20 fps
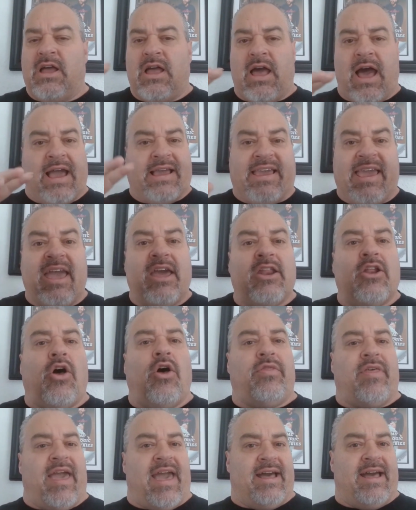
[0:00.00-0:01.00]
I get
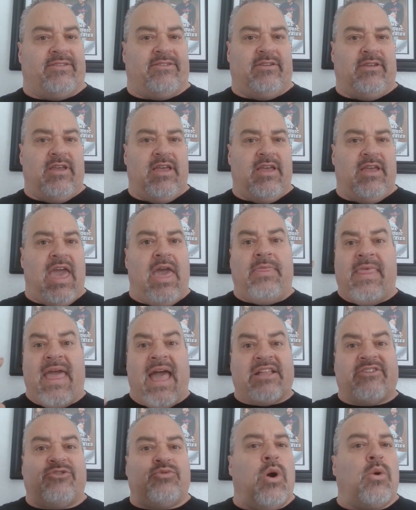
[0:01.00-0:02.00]
all that. And
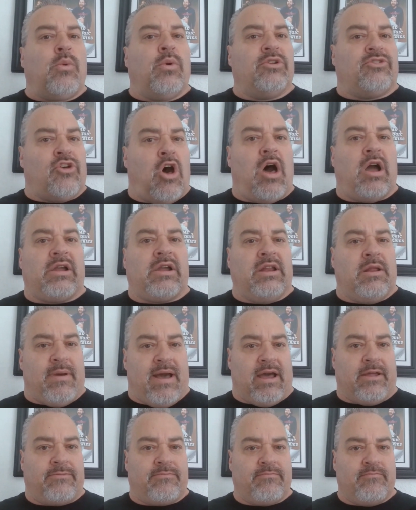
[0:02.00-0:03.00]
that's what we're talking
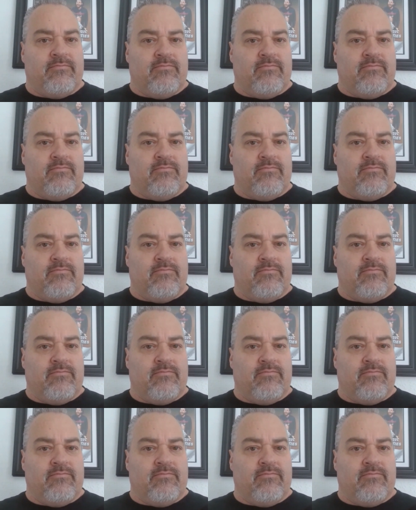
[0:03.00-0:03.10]
about.